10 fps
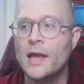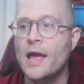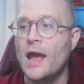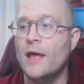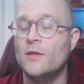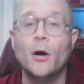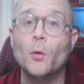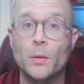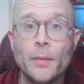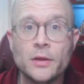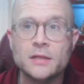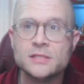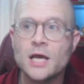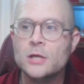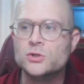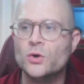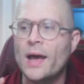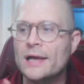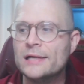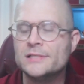and there are rebellions. So
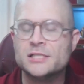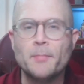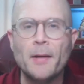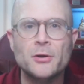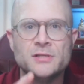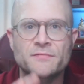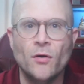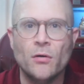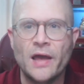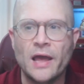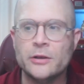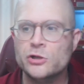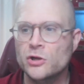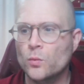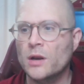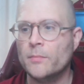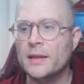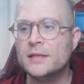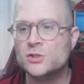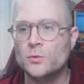as the spiders evolve and show what it means
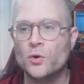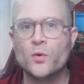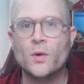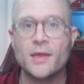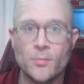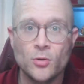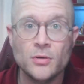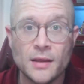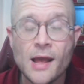to create community,